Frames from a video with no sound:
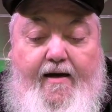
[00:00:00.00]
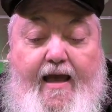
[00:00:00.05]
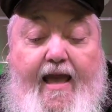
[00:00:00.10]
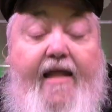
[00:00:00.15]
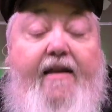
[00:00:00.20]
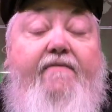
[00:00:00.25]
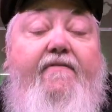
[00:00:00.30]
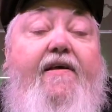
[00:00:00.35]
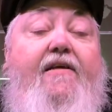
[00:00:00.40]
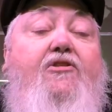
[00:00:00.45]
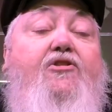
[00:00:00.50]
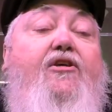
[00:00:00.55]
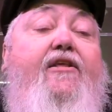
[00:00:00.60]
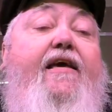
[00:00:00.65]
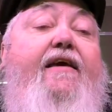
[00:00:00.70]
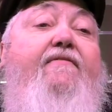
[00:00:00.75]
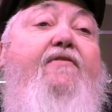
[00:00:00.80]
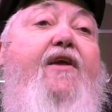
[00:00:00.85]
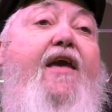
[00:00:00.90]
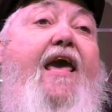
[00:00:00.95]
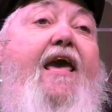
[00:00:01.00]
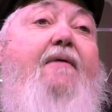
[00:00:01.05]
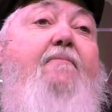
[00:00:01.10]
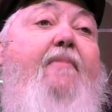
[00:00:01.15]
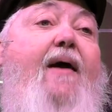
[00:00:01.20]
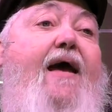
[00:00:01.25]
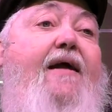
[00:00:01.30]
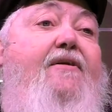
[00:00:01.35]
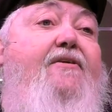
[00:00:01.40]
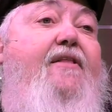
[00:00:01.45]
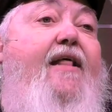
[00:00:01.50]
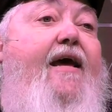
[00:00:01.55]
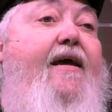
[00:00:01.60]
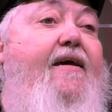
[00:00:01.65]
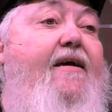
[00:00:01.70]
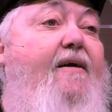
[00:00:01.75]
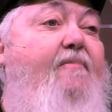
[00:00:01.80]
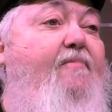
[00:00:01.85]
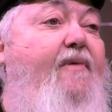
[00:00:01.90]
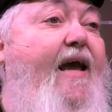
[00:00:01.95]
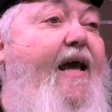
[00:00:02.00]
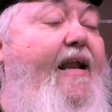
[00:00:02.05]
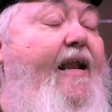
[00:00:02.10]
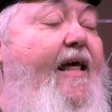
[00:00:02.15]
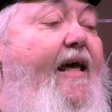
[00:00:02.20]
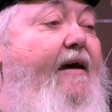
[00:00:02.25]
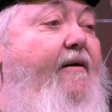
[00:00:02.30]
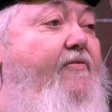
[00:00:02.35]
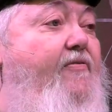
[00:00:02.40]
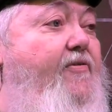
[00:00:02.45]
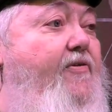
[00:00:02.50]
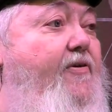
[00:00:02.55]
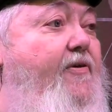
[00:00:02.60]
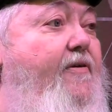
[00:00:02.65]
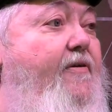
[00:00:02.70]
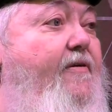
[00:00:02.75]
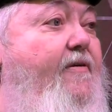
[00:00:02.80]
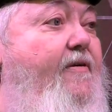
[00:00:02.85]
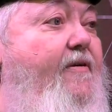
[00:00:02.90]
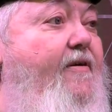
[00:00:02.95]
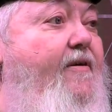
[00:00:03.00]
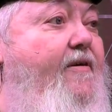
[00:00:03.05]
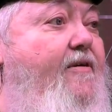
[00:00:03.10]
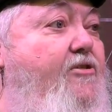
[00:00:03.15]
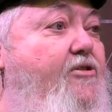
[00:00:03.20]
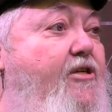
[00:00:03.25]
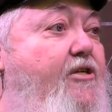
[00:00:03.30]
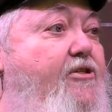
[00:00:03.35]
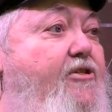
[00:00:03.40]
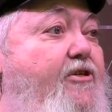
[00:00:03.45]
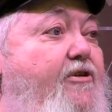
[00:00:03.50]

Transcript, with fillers: and eventually even came back to that company I left six